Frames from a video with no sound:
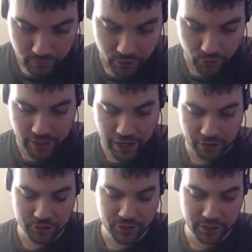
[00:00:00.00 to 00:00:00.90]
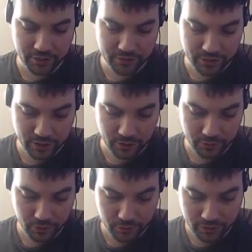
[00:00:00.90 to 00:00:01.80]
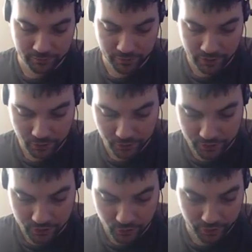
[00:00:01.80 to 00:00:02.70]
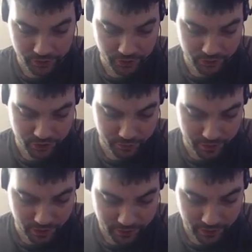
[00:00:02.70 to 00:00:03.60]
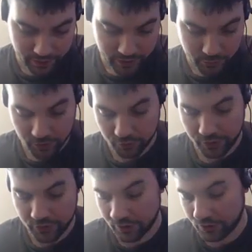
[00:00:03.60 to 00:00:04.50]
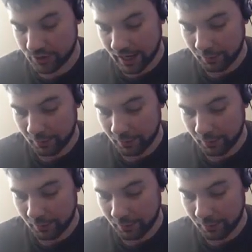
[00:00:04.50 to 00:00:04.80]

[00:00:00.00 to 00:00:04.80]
your college here, so you can increase the research speed as well as research time,